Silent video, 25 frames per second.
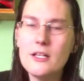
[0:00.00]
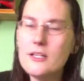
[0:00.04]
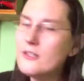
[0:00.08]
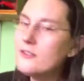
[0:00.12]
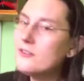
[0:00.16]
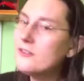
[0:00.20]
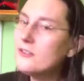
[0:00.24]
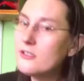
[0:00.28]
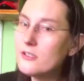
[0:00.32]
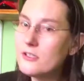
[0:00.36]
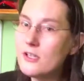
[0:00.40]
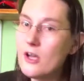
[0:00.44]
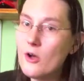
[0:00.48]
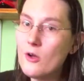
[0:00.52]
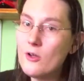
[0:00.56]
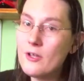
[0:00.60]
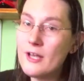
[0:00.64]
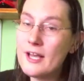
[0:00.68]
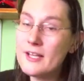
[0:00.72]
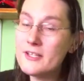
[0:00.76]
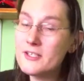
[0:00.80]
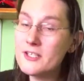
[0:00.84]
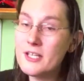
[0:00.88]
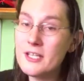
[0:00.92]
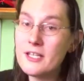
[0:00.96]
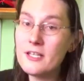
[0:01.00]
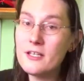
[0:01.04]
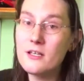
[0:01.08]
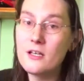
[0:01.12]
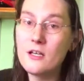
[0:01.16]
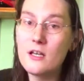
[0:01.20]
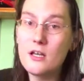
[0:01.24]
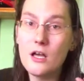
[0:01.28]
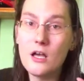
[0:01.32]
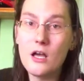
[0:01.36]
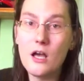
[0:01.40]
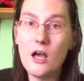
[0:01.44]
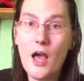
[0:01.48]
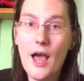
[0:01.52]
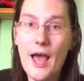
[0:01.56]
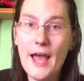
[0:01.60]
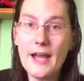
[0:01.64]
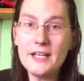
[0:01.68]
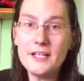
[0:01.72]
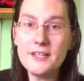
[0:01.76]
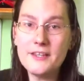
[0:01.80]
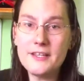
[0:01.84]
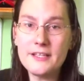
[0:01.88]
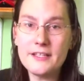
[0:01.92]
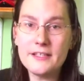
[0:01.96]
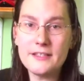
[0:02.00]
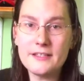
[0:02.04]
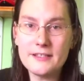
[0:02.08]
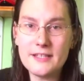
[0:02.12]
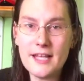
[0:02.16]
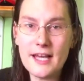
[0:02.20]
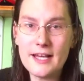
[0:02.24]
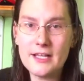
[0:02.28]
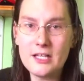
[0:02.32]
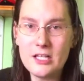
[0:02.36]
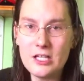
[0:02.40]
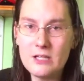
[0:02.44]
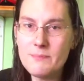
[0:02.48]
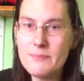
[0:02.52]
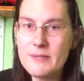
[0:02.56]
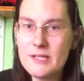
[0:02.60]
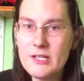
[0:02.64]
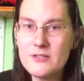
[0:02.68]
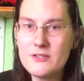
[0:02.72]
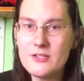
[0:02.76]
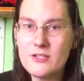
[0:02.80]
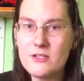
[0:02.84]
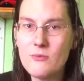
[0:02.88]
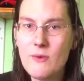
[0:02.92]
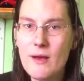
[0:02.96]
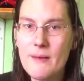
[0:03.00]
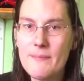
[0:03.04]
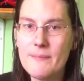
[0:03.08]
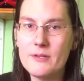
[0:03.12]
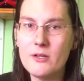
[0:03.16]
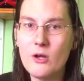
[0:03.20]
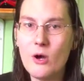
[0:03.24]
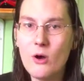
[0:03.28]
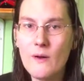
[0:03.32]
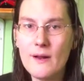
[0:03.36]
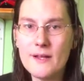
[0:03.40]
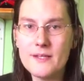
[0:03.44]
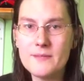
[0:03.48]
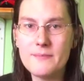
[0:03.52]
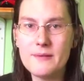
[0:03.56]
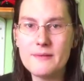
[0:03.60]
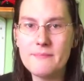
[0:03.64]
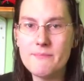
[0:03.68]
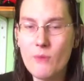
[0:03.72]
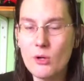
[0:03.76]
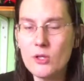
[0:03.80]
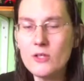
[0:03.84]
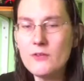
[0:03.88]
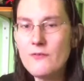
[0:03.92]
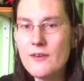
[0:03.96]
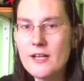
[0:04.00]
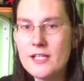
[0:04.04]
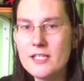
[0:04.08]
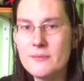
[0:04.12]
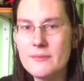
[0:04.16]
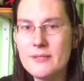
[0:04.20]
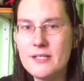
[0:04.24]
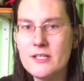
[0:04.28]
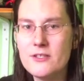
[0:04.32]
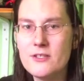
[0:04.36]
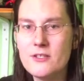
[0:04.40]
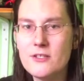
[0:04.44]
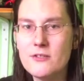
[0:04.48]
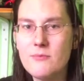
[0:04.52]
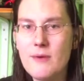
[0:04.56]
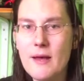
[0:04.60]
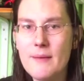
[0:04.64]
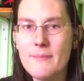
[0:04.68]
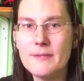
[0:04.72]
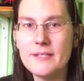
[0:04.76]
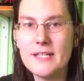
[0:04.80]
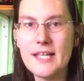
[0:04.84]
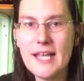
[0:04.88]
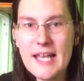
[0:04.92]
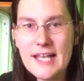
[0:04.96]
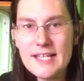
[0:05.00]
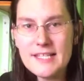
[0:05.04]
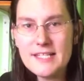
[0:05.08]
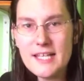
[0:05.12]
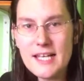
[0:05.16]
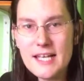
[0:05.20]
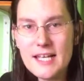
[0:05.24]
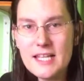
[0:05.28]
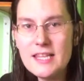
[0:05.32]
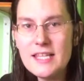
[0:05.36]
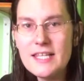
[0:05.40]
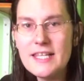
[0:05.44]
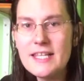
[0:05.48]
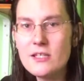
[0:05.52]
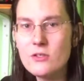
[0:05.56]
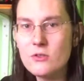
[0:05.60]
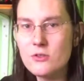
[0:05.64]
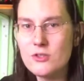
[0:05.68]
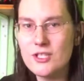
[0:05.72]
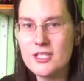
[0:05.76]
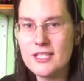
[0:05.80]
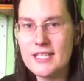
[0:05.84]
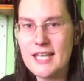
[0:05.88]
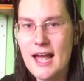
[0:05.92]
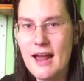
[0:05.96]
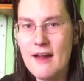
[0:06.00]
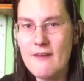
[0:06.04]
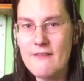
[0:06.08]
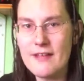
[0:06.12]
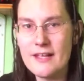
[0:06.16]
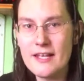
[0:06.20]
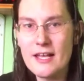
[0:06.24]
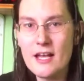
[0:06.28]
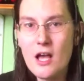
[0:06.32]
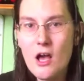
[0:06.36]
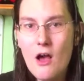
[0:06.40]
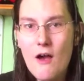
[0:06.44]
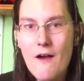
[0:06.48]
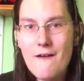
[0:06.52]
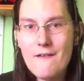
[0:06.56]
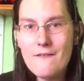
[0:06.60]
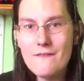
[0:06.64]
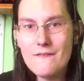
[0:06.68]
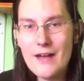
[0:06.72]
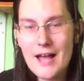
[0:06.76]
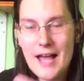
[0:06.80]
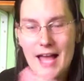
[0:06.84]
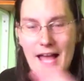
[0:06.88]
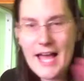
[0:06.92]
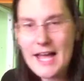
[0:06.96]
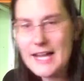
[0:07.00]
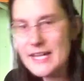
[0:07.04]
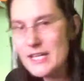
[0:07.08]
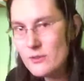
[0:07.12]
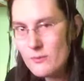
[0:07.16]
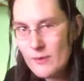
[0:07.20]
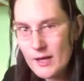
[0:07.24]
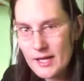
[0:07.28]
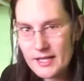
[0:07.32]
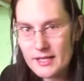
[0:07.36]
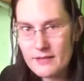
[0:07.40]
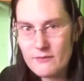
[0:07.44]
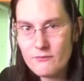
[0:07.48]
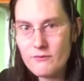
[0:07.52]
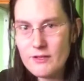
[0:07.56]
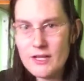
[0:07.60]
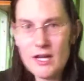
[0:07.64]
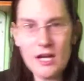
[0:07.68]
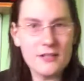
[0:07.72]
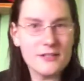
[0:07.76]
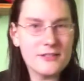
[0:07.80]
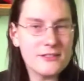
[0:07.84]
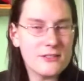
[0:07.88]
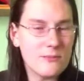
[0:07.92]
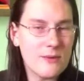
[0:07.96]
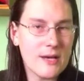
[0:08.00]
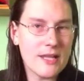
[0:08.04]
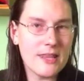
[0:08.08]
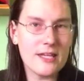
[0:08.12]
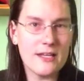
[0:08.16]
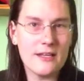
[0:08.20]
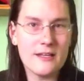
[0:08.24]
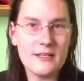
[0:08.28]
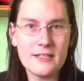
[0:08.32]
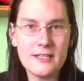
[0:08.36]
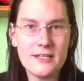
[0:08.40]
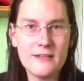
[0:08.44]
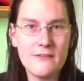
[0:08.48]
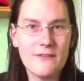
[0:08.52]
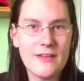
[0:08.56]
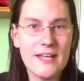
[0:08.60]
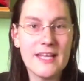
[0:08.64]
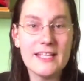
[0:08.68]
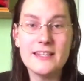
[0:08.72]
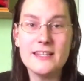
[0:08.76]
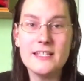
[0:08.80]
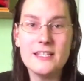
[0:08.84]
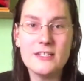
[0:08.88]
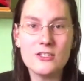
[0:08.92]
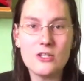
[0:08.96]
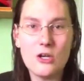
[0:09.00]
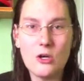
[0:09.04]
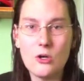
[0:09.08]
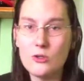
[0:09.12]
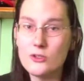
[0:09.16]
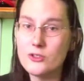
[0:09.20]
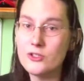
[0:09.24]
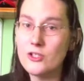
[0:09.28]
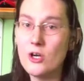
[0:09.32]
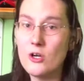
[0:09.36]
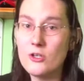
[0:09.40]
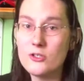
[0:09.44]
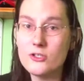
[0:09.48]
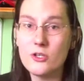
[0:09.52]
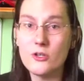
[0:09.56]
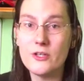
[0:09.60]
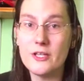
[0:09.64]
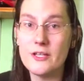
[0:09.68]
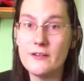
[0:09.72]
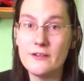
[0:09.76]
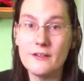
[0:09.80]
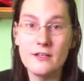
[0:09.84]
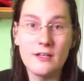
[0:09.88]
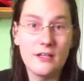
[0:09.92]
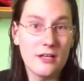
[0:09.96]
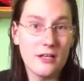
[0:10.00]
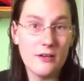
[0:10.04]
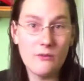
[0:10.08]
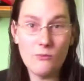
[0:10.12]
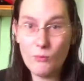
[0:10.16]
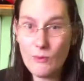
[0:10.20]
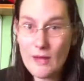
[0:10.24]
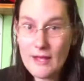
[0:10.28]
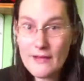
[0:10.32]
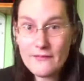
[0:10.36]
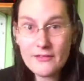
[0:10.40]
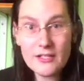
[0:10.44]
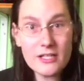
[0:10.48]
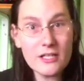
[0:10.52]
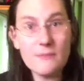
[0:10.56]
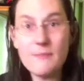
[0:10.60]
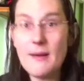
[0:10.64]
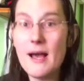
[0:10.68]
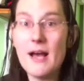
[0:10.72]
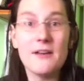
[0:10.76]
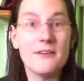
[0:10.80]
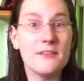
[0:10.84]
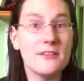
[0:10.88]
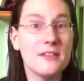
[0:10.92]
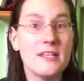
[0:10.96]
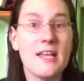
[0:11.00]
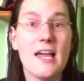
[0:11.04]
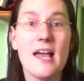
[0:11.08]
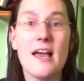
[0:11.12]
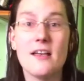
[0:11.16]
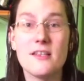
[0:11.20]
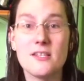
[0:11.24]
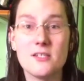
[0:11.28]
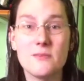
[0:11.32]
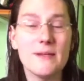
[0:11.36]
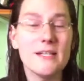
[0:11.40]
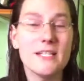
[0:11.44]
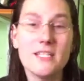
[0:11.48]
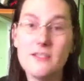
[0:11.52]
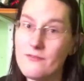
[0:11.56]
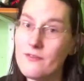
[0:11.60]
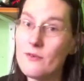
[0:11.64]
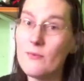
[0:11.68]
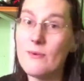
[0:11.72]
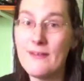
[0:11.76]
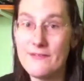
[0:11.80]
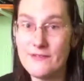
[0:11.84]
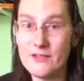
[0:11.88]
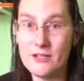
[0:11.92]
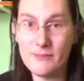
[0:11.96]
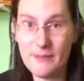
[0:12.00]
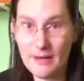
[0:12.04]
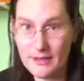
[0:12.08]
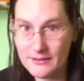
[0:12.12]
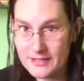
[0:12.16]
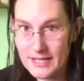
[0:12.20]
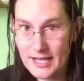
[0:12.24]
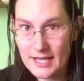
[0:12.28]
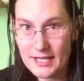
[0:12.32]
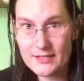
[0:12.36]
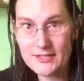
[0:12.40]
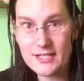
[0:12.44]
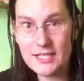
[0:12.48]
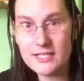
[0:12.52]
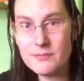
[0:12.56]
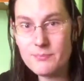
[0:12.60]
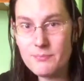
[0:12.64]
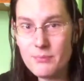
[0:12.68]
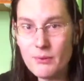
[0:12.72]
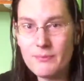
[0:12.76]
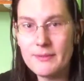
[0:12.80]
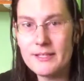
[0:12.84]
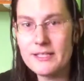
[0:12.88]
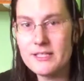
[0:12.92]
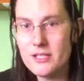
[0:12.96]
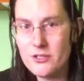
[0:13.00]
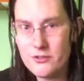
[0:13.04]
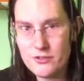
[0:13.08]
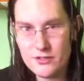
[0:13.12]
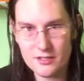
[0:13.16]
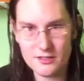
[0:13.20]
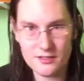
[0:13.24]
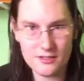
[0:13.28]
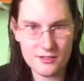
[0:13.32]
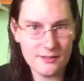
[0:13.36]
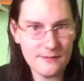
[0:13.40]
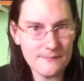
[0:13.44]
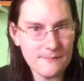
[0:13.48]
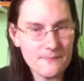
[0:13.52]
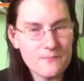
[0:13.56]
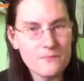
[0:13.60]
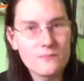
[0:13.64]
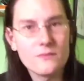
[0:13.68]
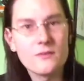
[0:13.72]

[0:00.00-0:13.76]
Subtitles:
And actually, anything that could be used as a weapon or has been modified to be used as a weapon is illegal to carry anyway, regardless of whether you've hidden it or not, or you're waving it about in the air, especially if you're waving it about in the air, because that's a public nuisance.